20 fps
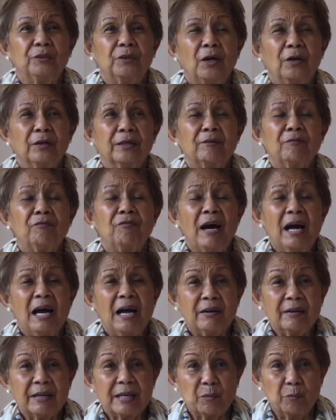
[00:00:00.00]
Donna
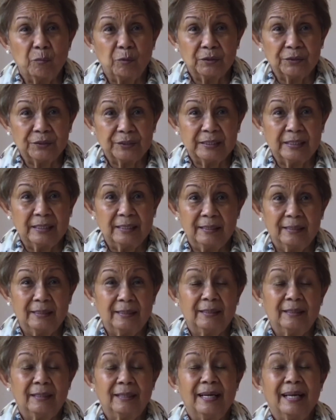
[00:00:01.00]
Fari was
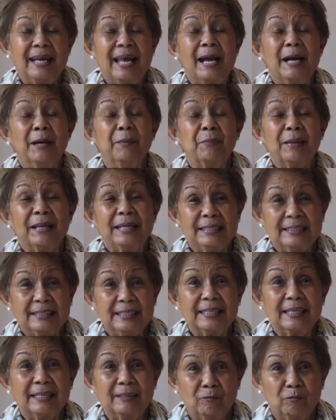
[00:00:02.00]
an
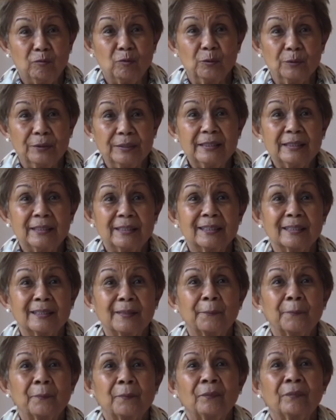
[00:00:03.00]
amazing
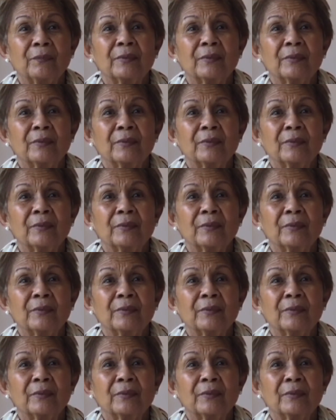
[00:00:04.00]
influence.